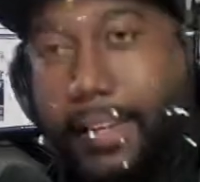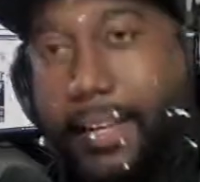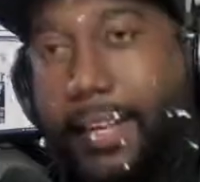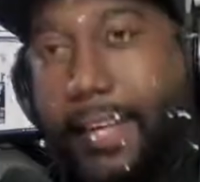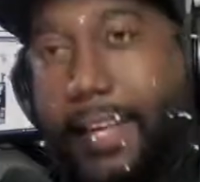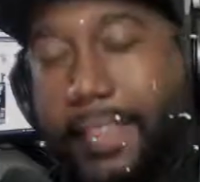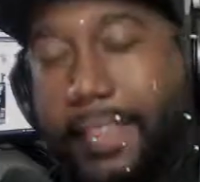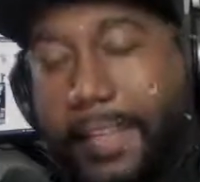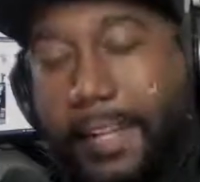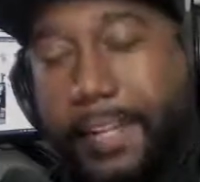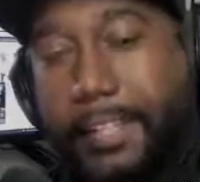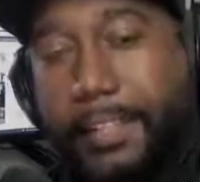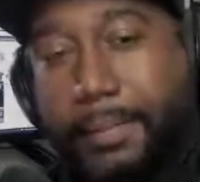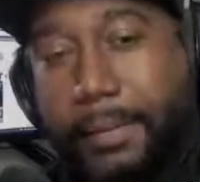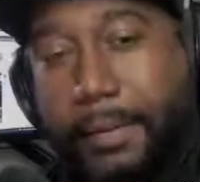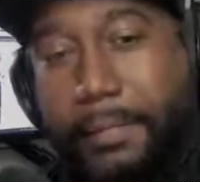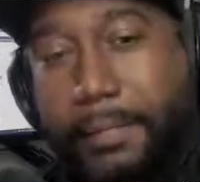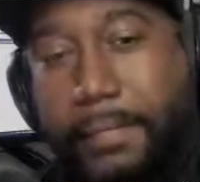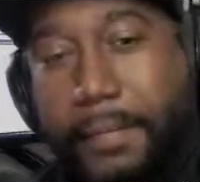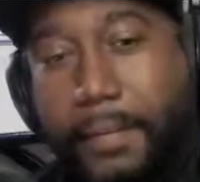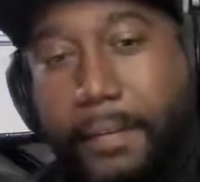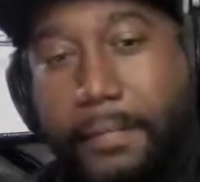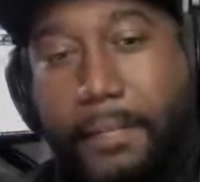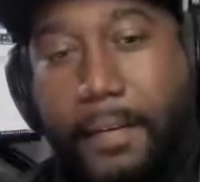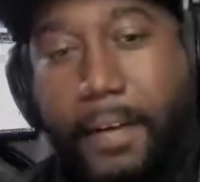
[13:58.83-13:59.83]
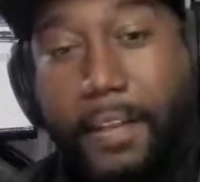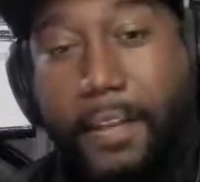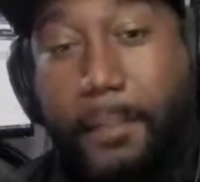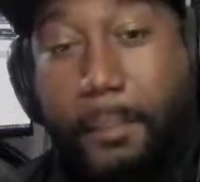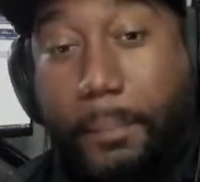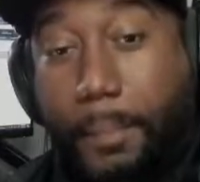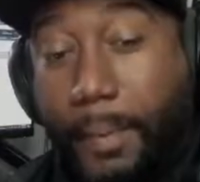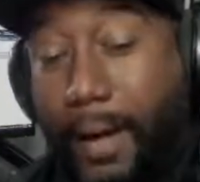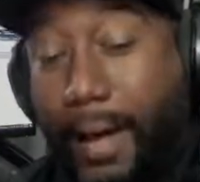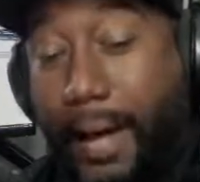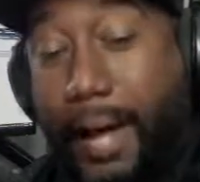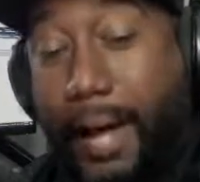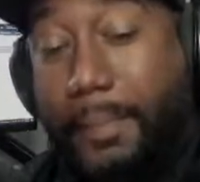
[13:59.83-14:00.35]
Thank you so much for the follow.
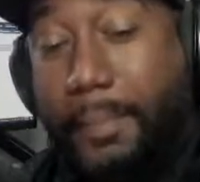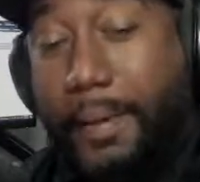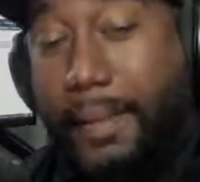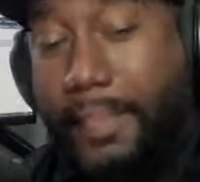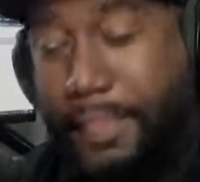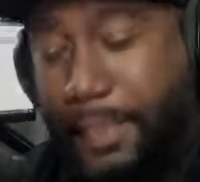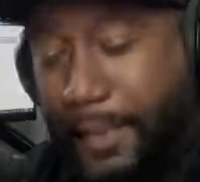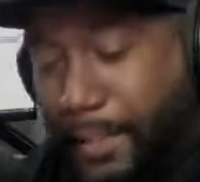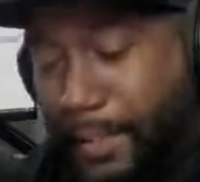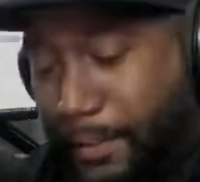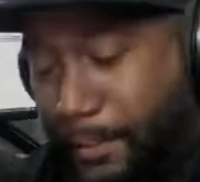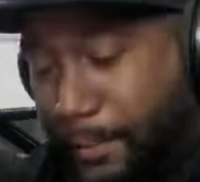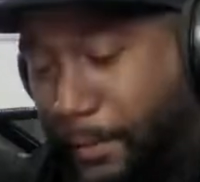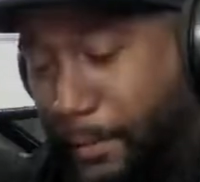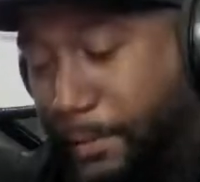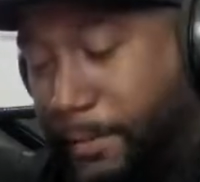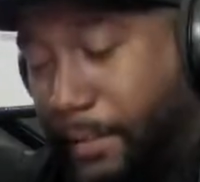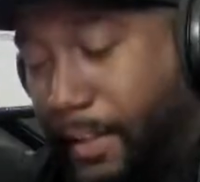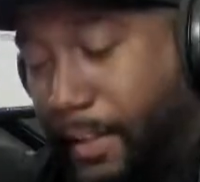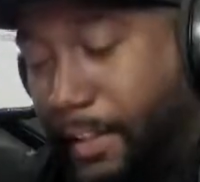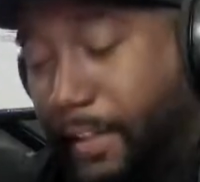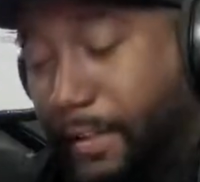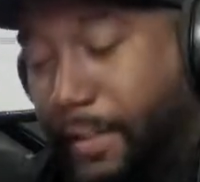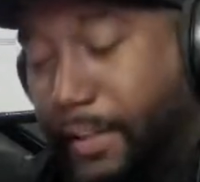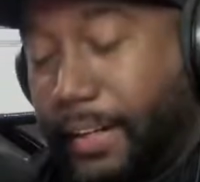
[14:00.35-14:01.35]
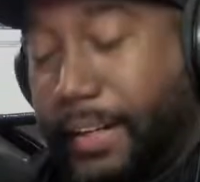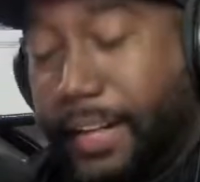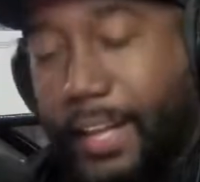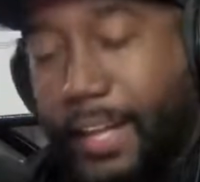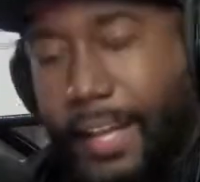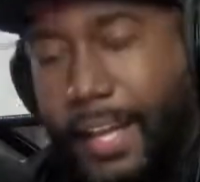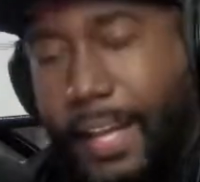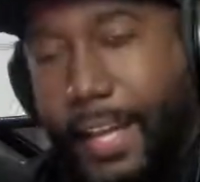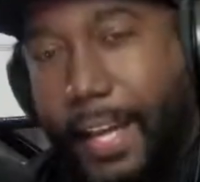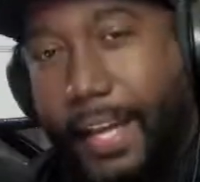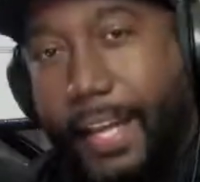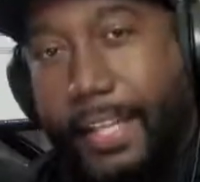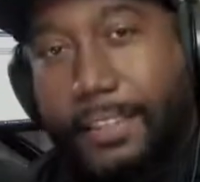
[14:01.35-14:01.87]
Bob, thank you for following.
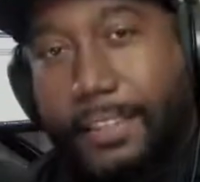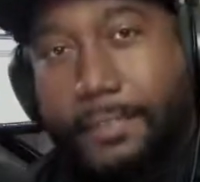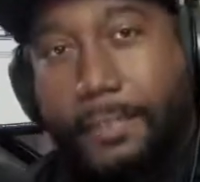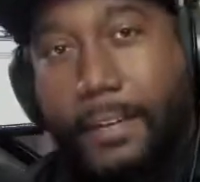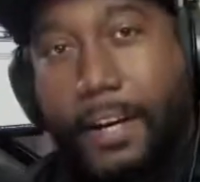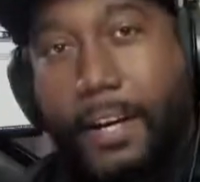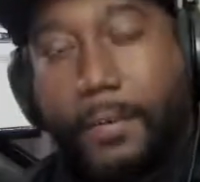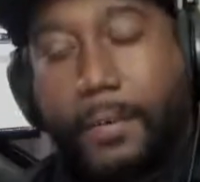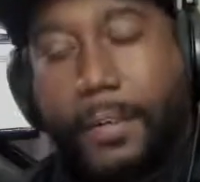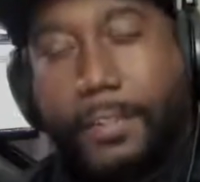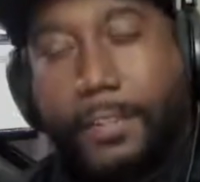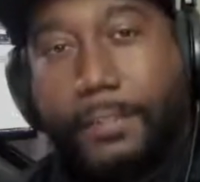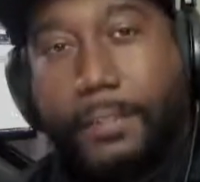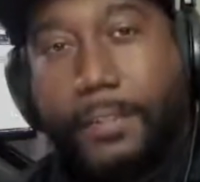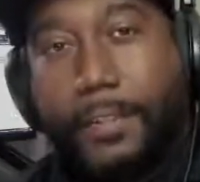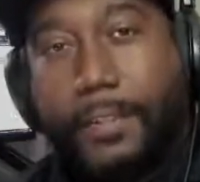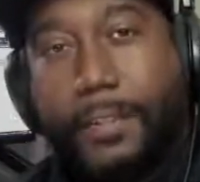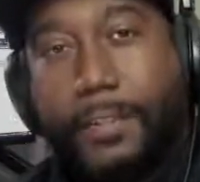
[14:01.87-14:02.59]
I got some fireworks for you as